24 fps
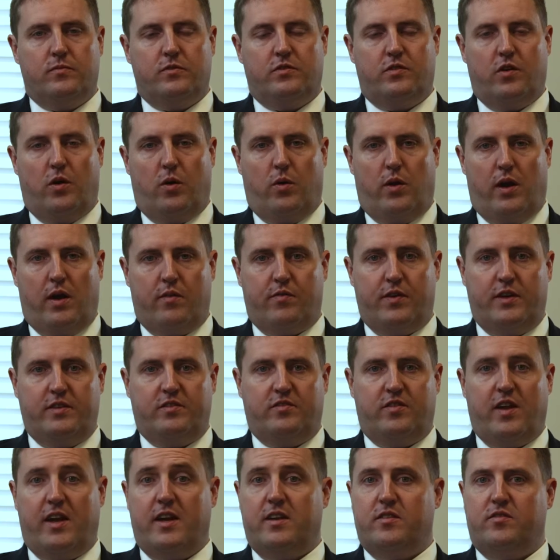So every
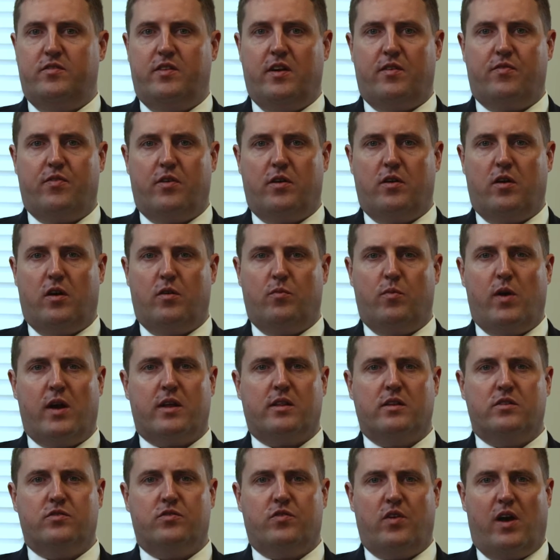state is different on
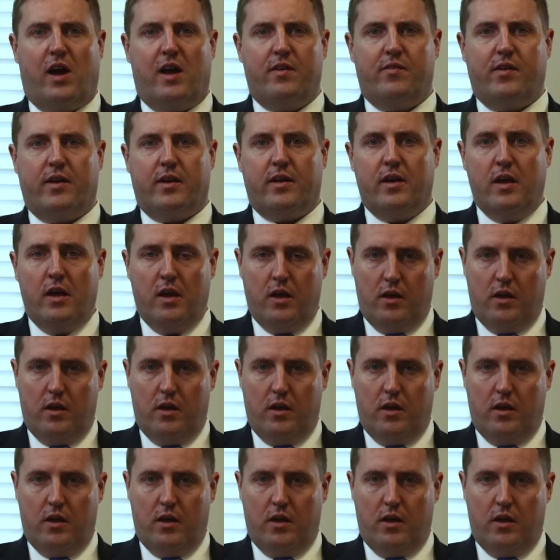reckless driving.